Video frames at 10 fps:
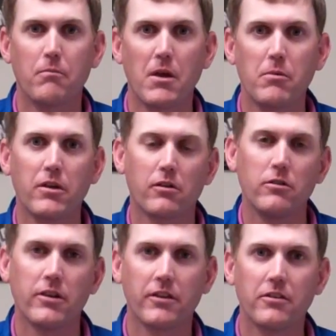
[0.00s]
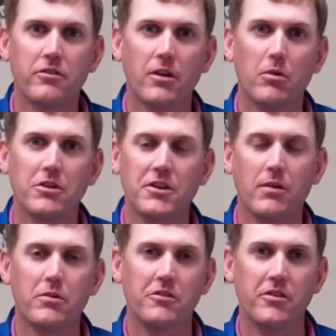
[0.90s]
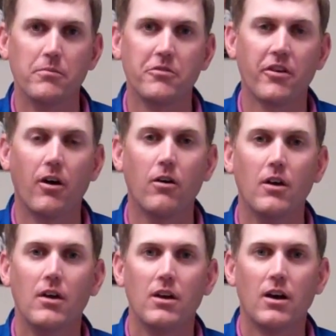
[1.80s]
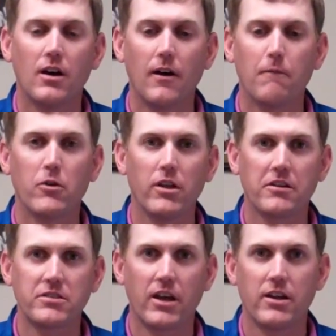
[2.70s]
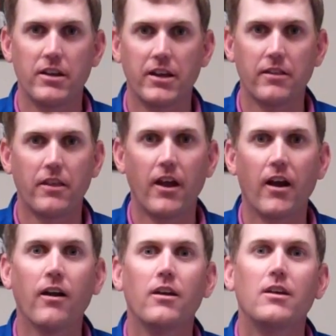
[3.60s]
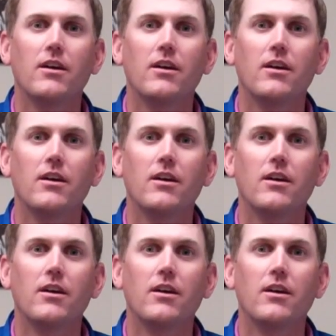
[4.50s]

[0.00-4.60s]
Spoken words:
maybe including the NCAA Championship, so really excited to get there.